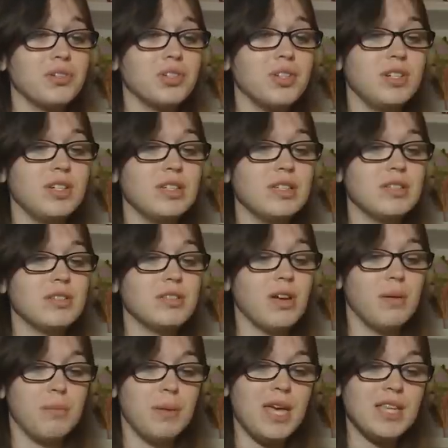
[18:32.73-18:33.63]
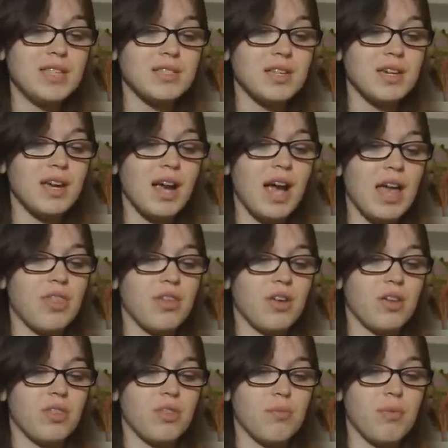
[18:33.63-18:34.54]
She is amazing. I
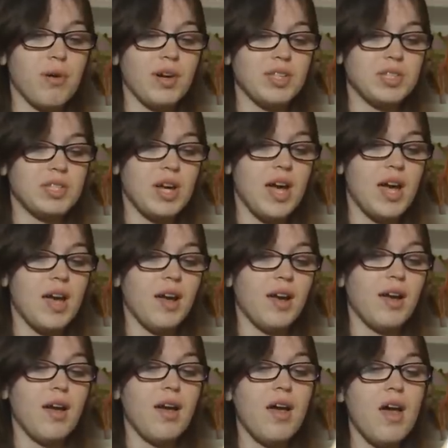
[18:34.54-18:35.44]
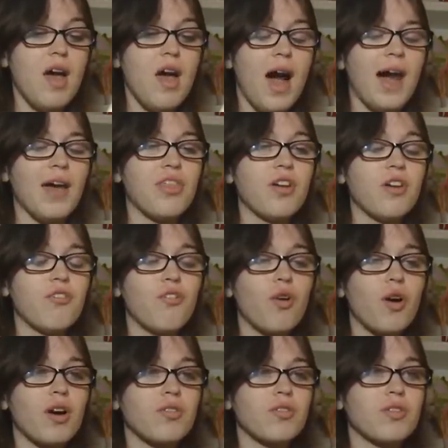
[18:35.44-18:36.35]
think the price tag, I think
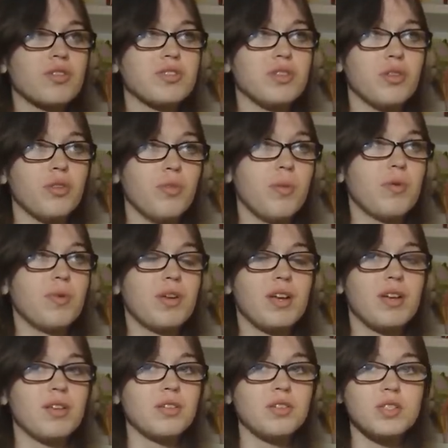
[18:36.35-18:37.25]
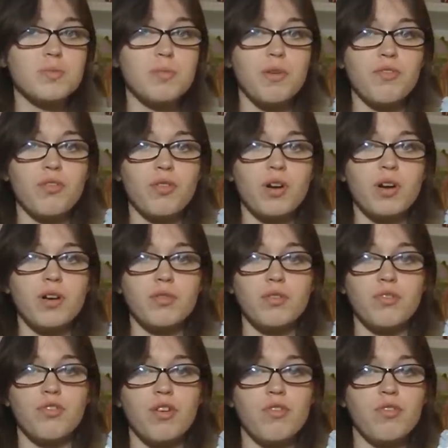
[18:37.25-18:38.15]
400 is a little bit ridiculous, but for
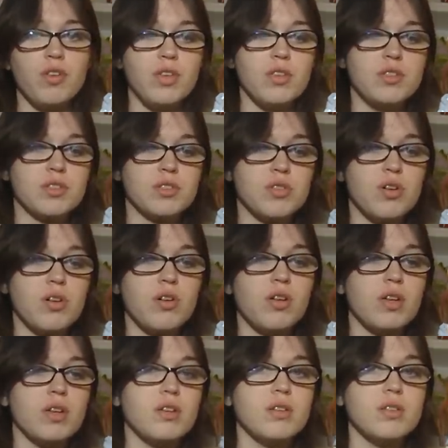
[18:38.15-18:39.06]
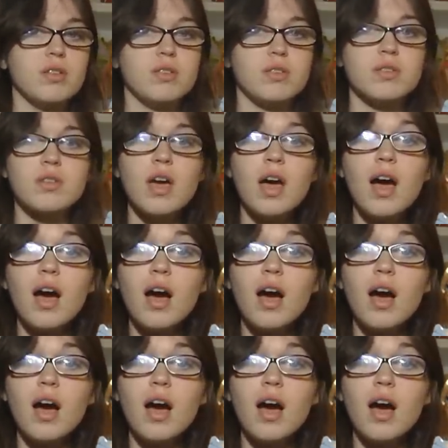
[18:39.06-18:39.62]
150, this doll is